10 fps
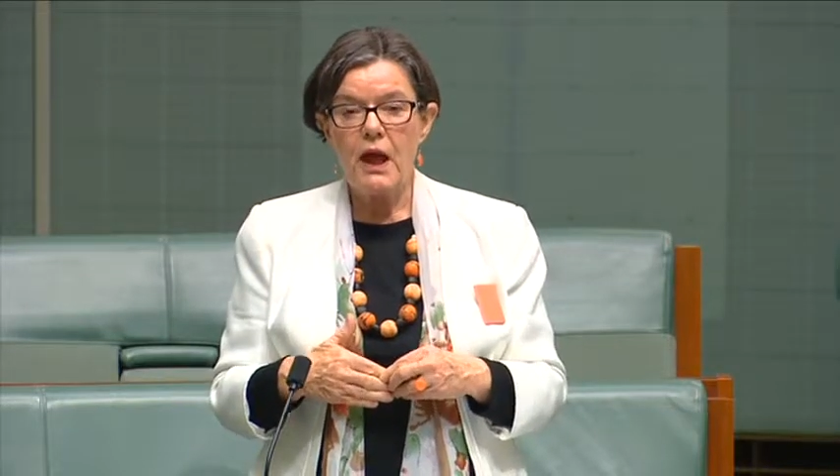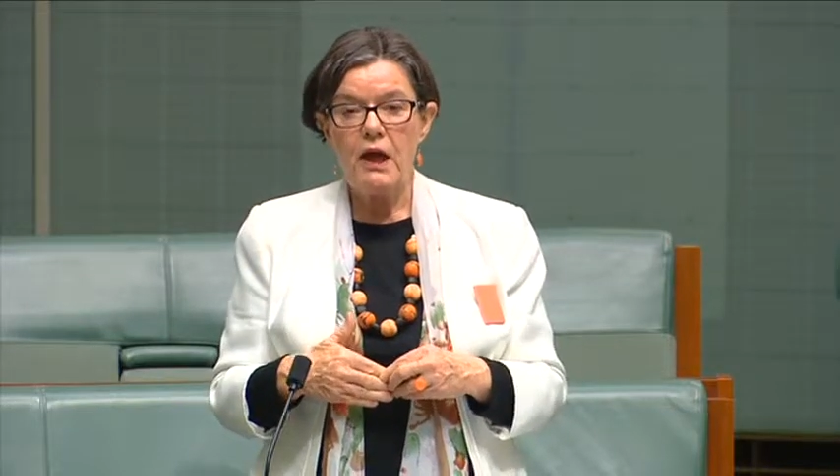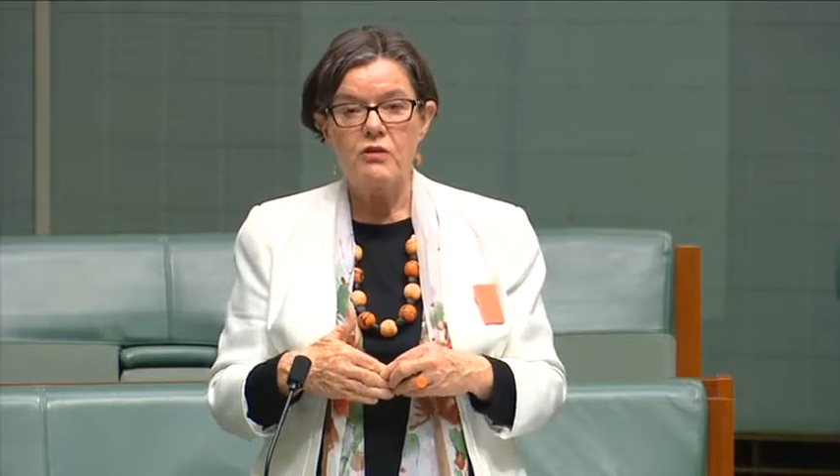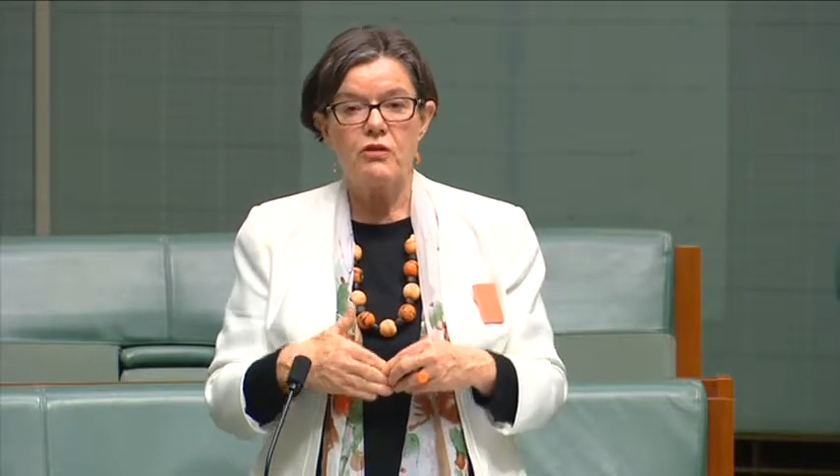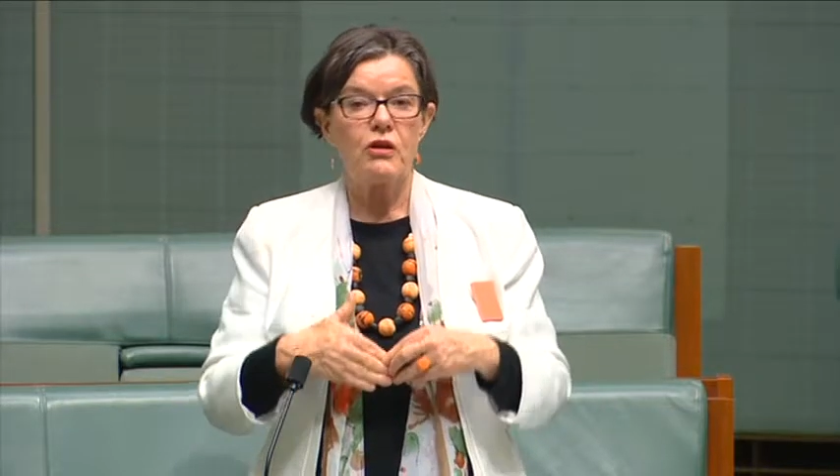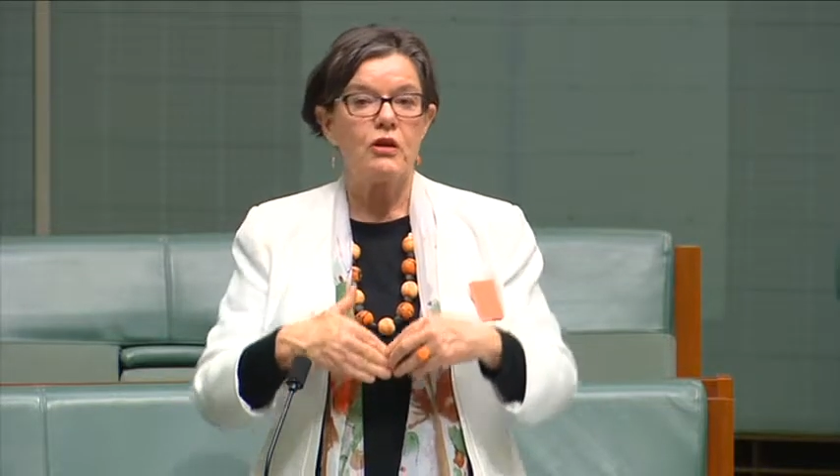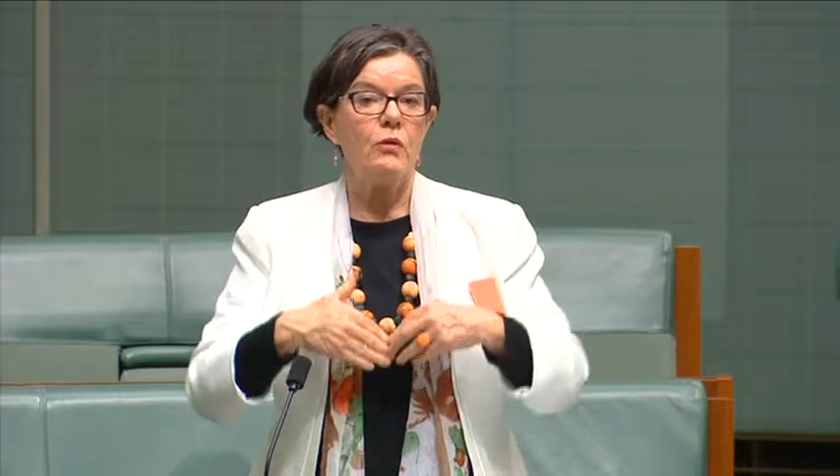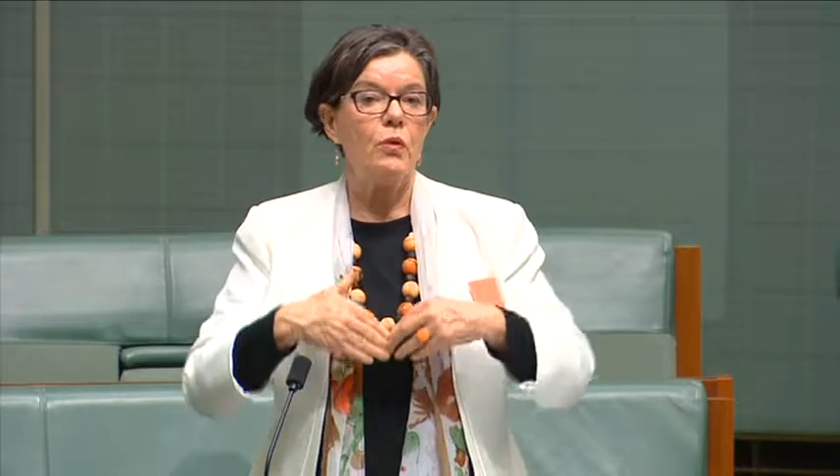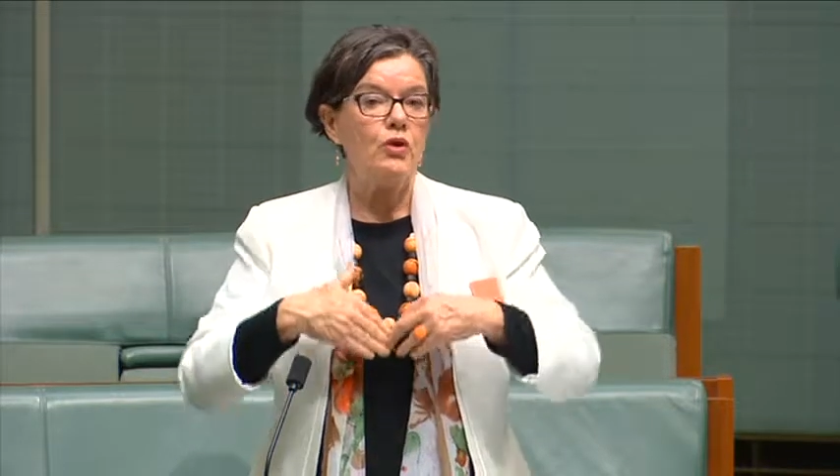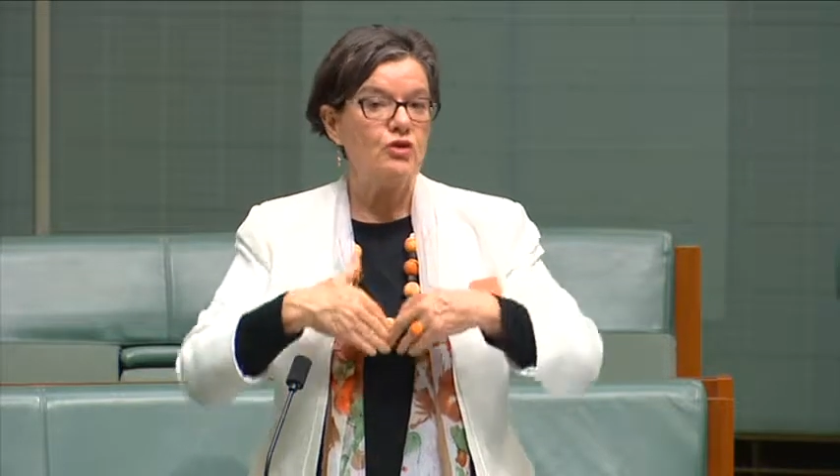and
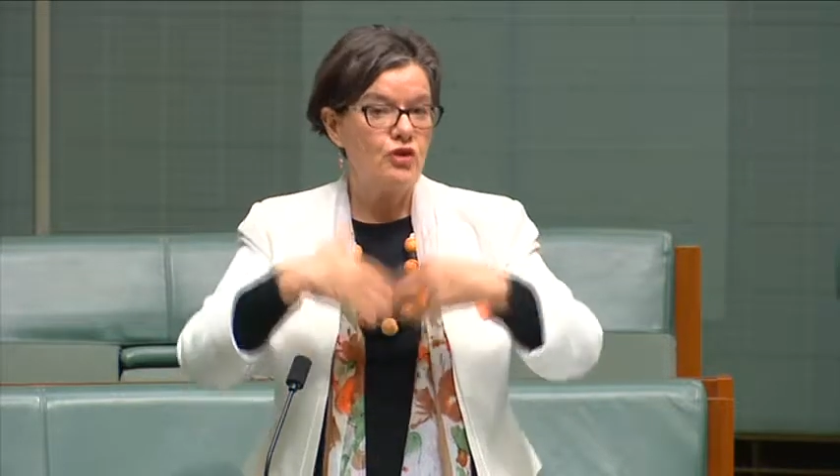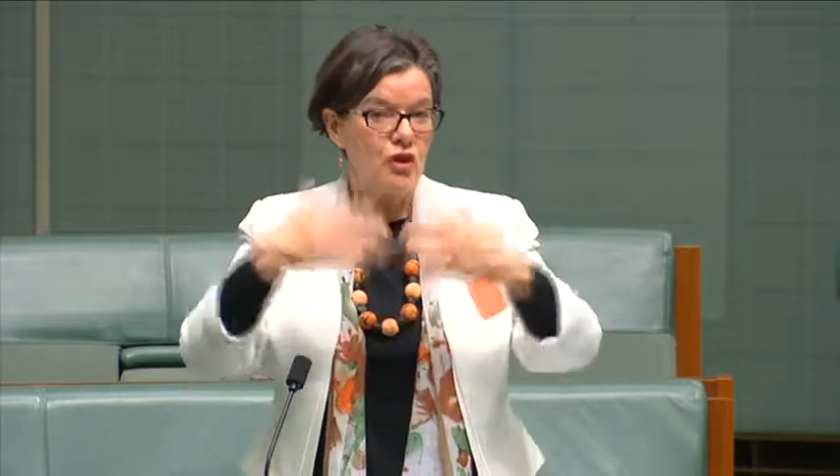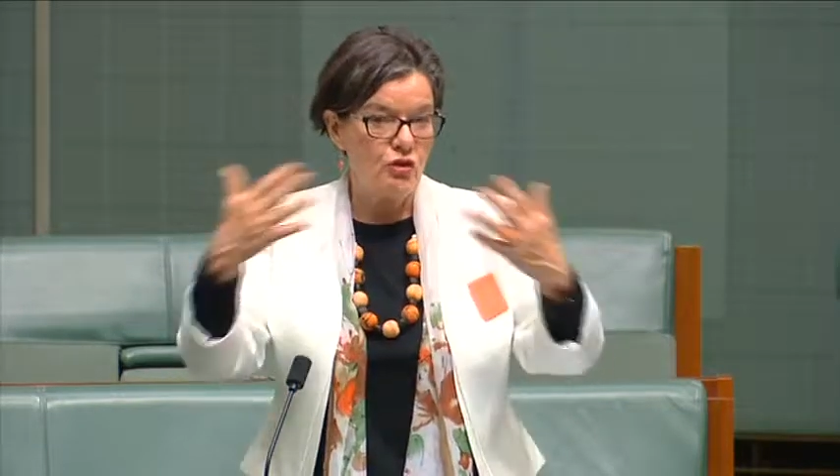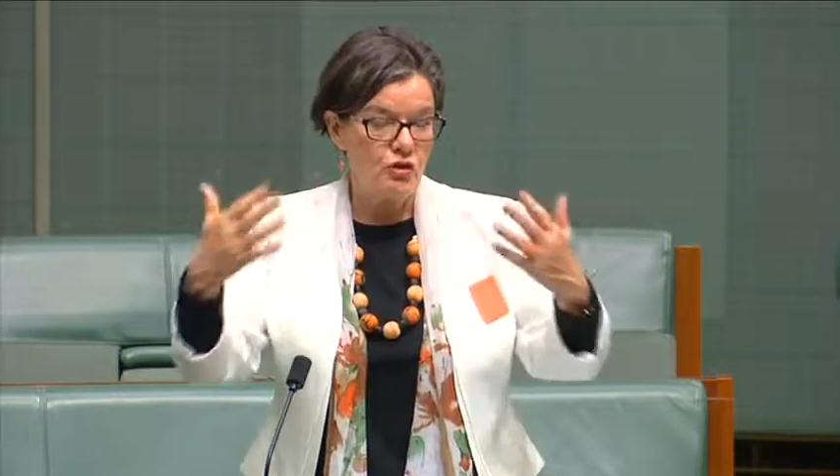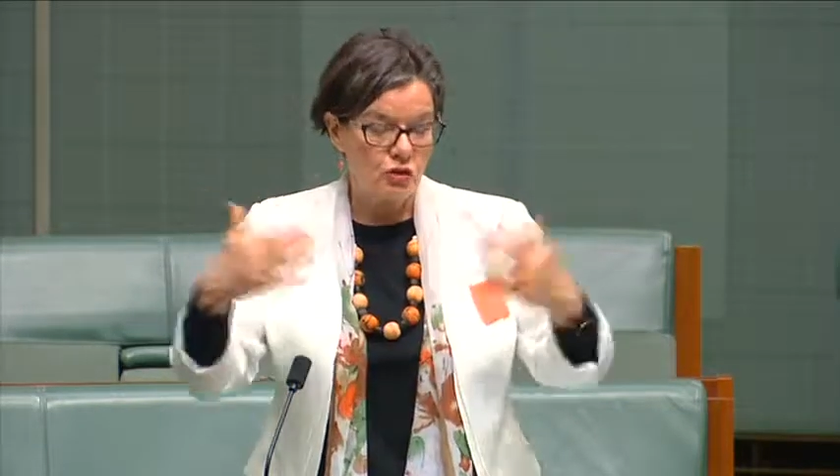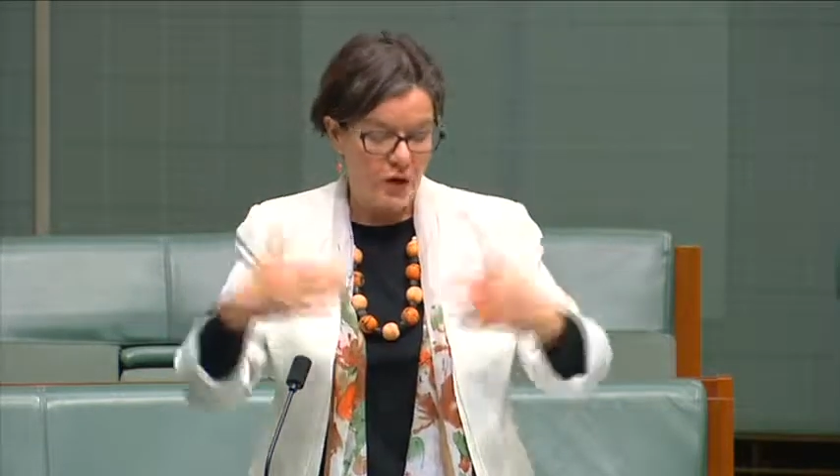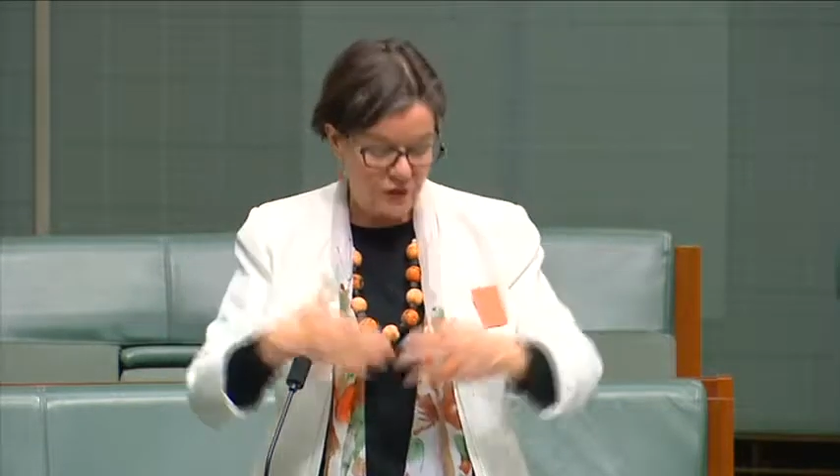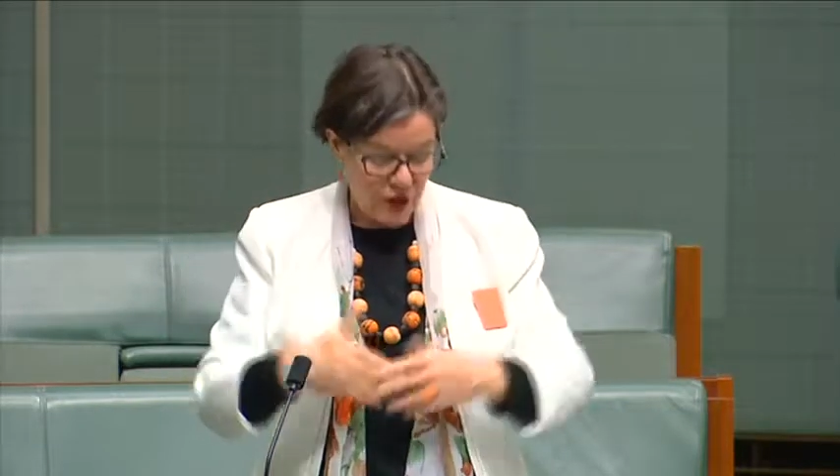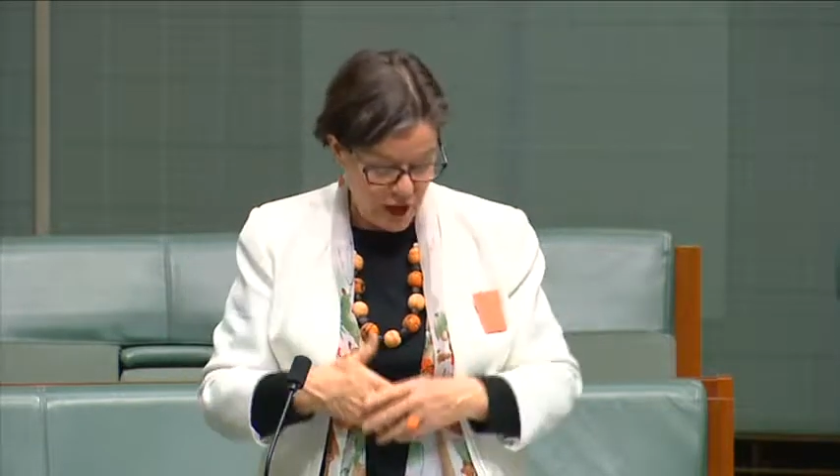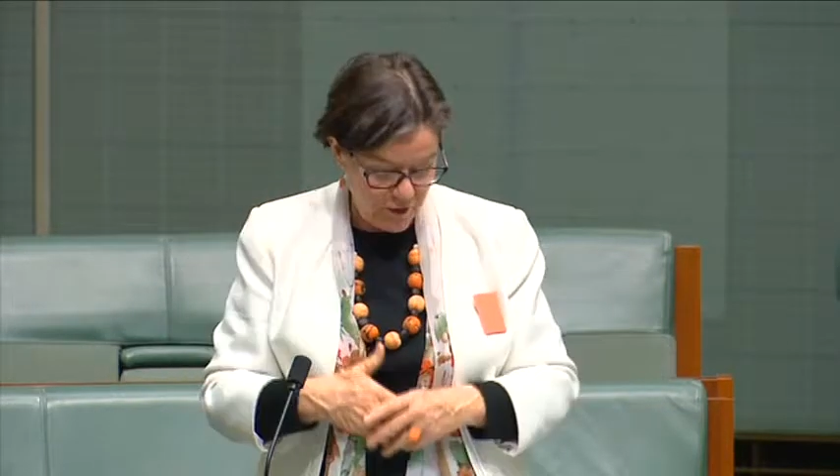will continue to
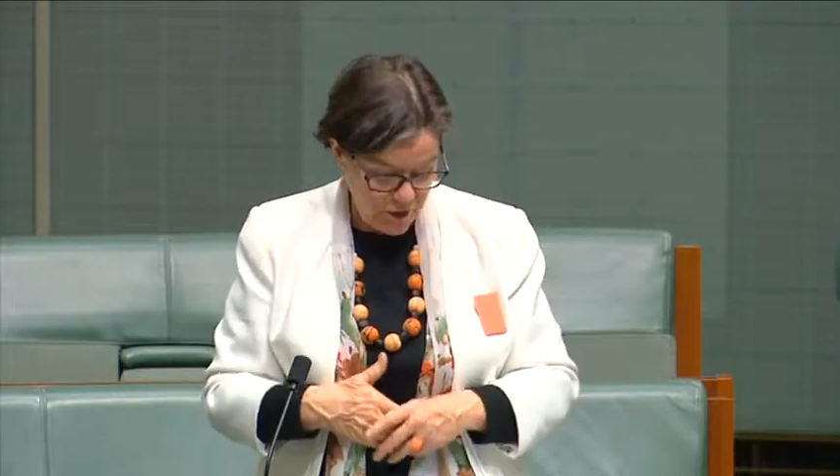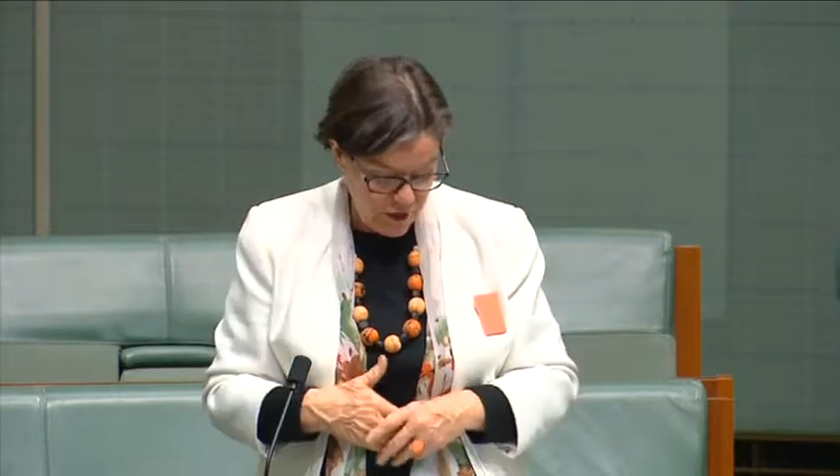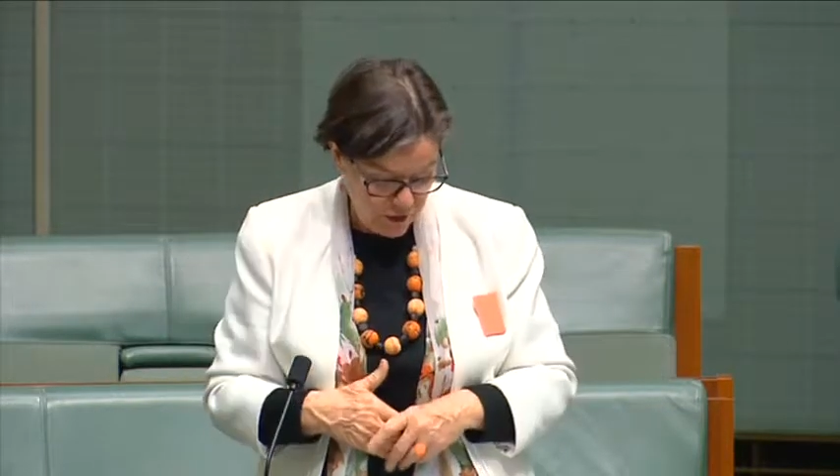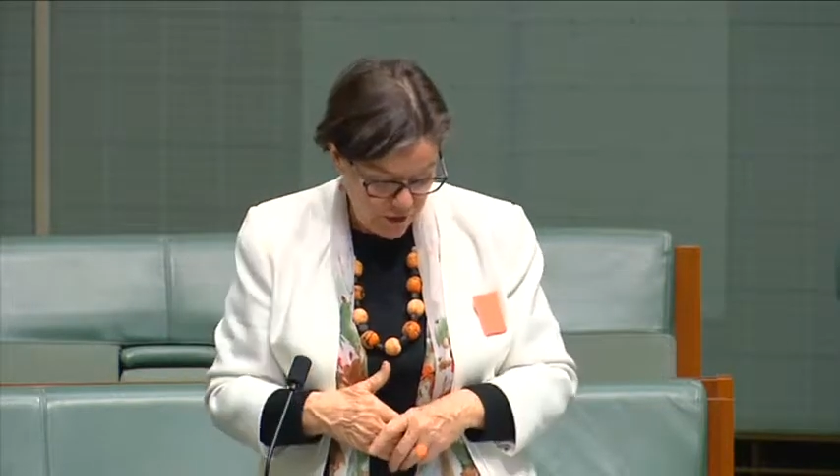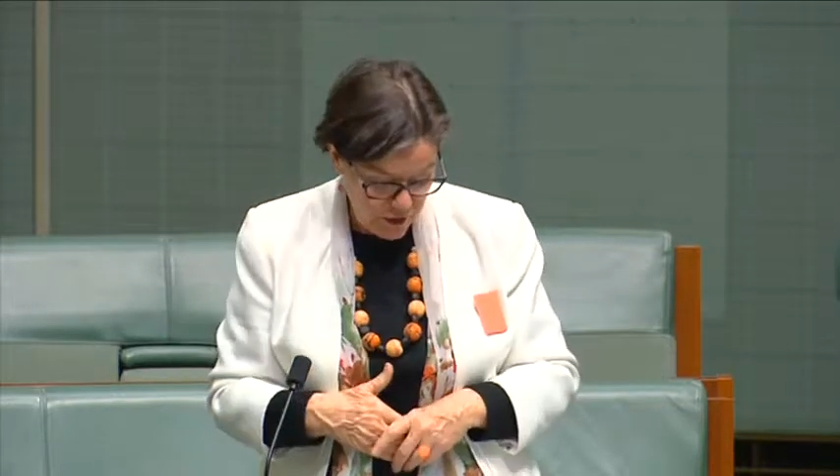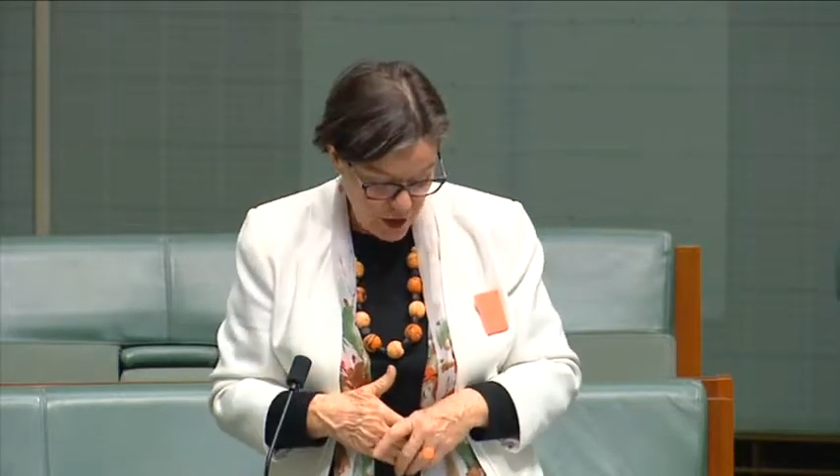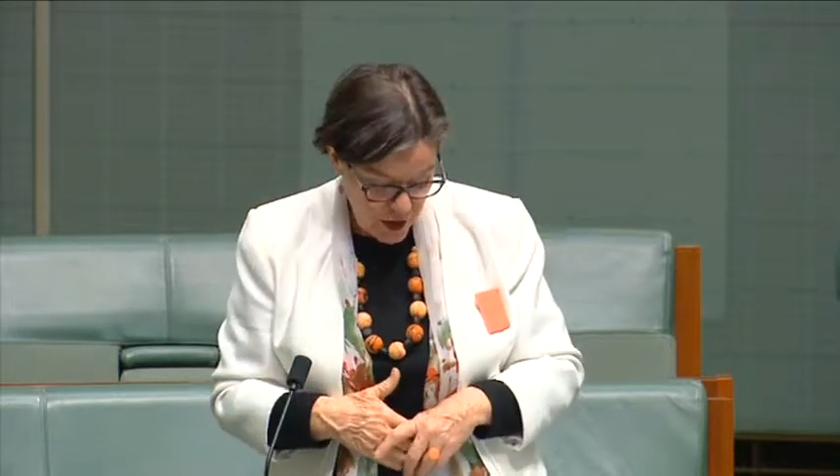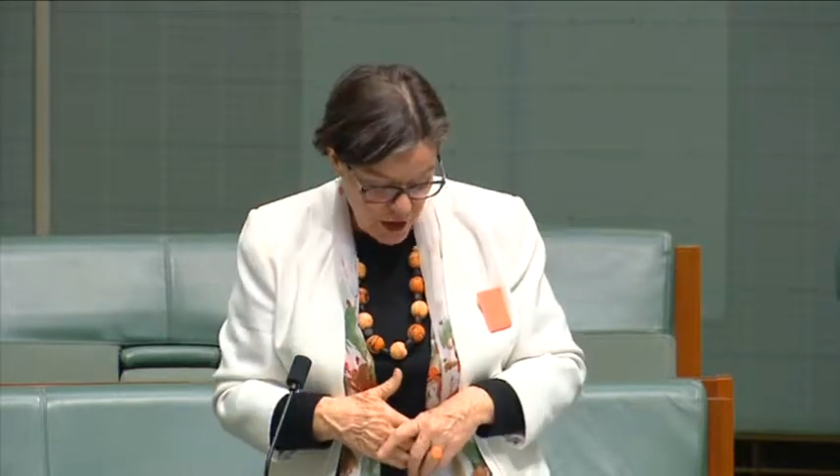advocate for this.